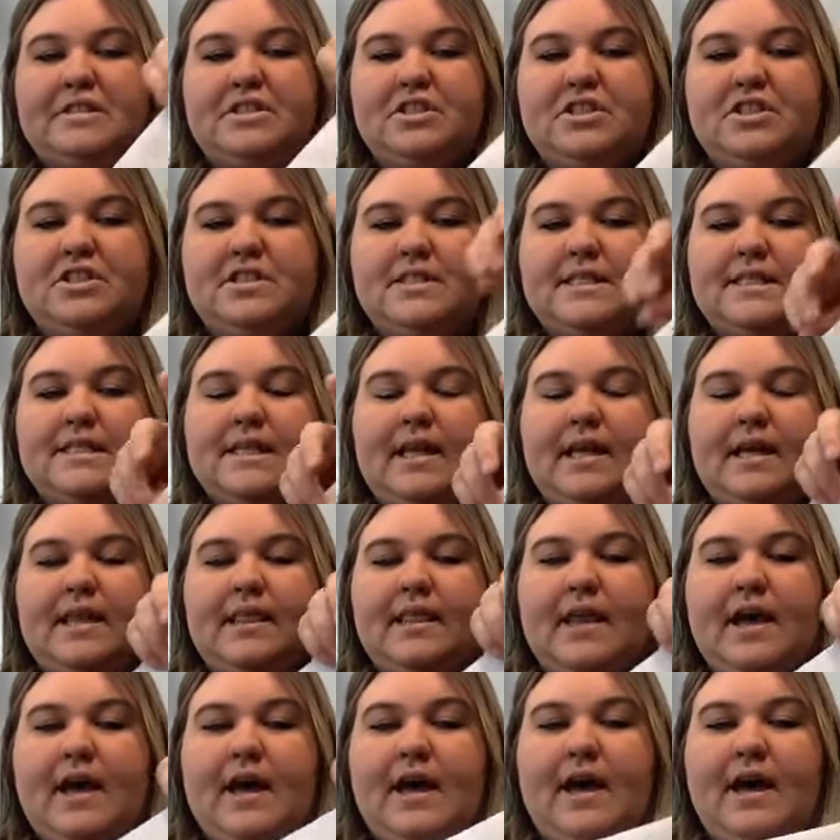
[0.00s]
Just
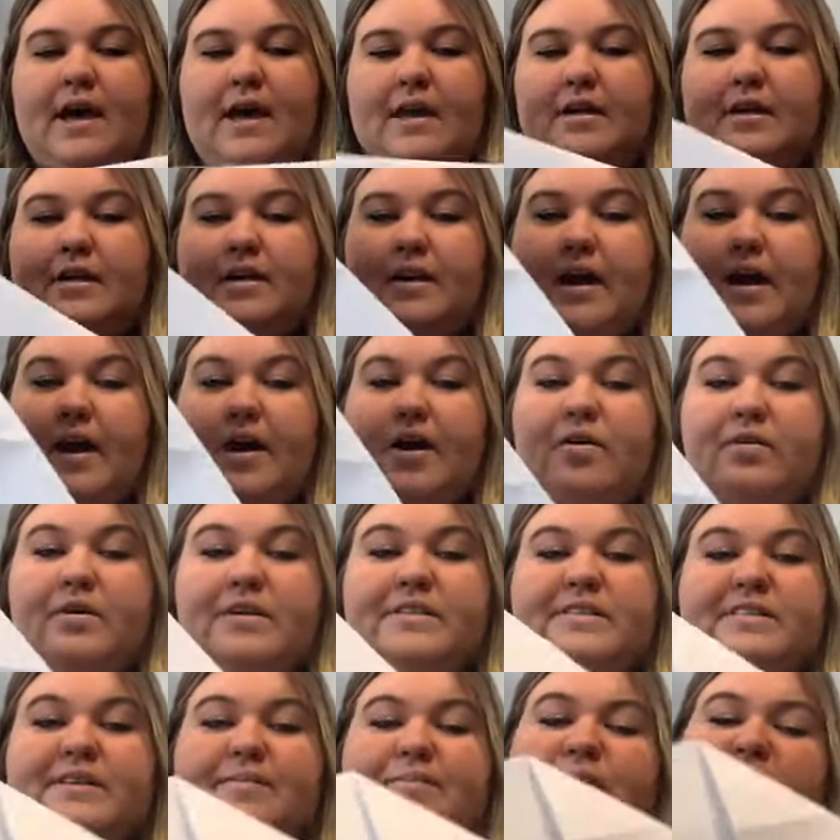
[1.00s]
like that. Now
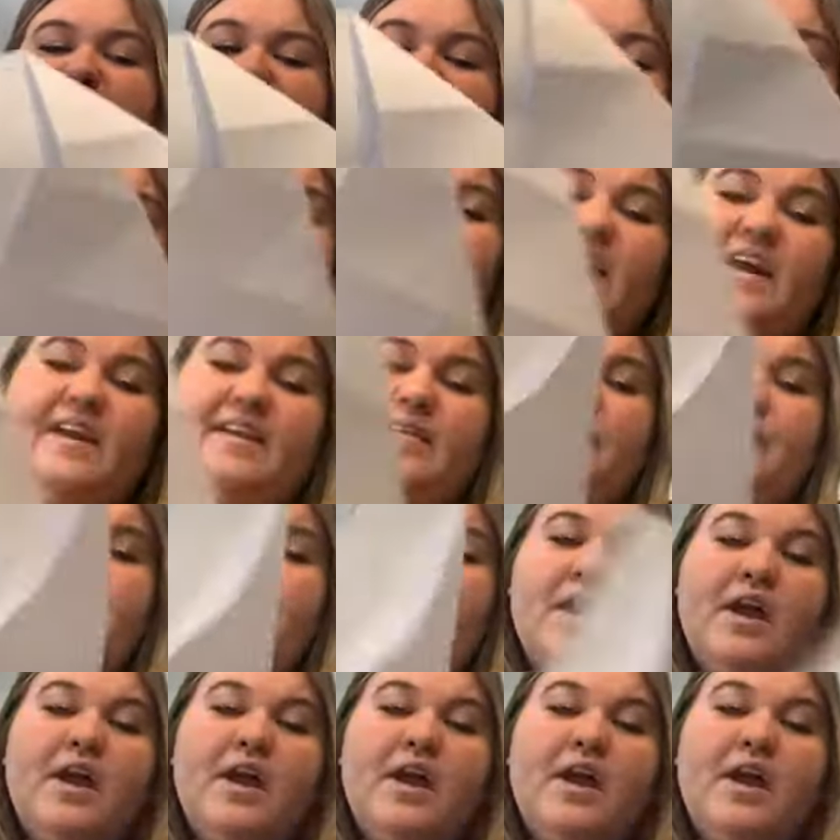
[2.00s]
it's a plane.